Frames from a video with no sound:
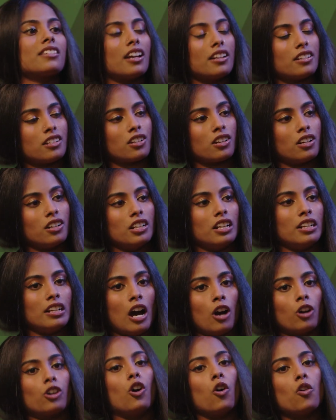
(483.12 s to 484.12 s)
that turn and
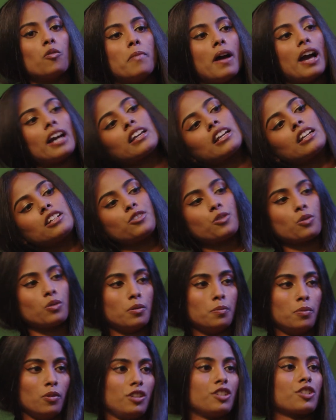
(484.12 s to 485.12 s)
now go back into
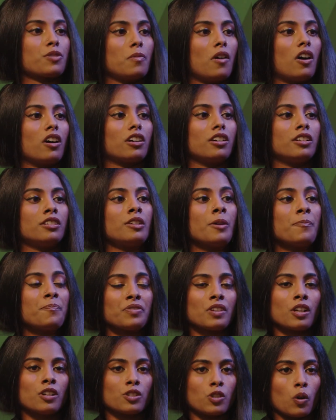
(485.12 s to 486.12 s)
a bullish market.
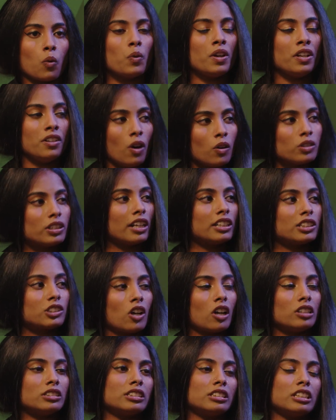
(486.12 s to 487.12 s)
So we know that it's
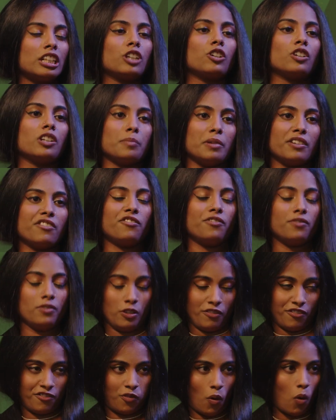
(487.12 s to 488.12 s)
constantly going to be
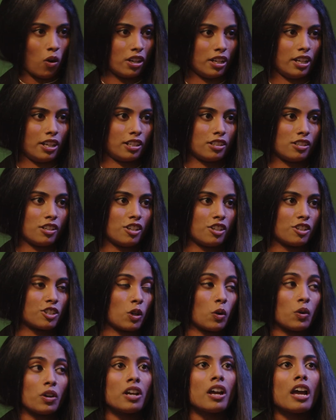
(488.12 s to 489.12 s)
falling.
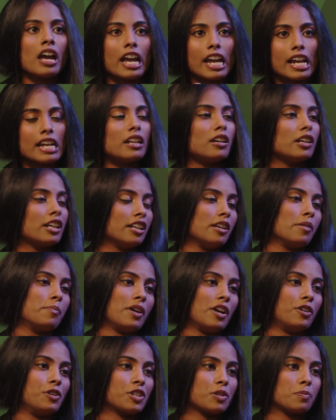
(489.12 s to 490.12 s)
So in a
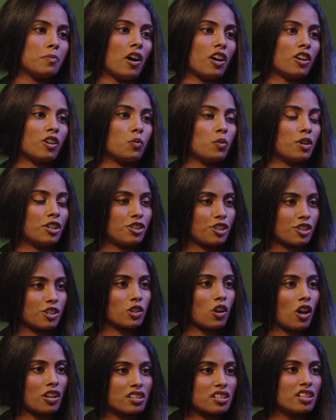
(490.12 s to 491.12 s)
bearish market, we're
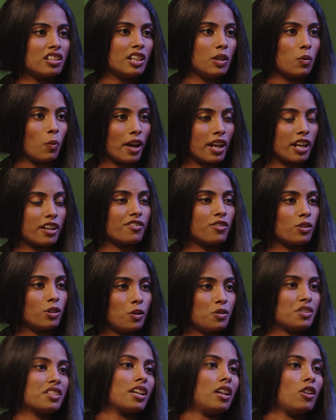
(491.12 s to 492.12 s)
just constantly waiting for
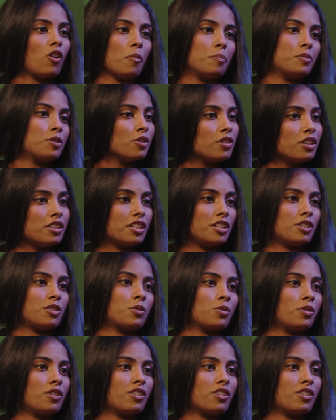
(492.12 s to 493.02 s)
those sell opportunities to